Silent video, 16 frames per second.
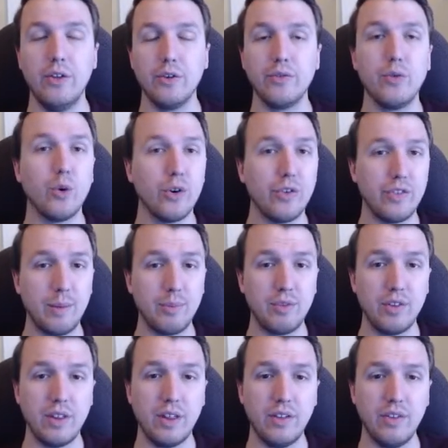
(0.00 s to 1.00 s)
There's 4
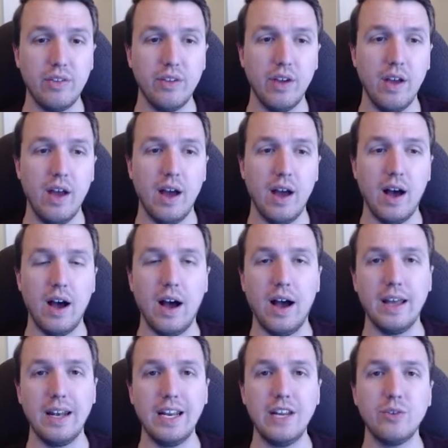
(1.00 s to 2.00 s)
steps to this, and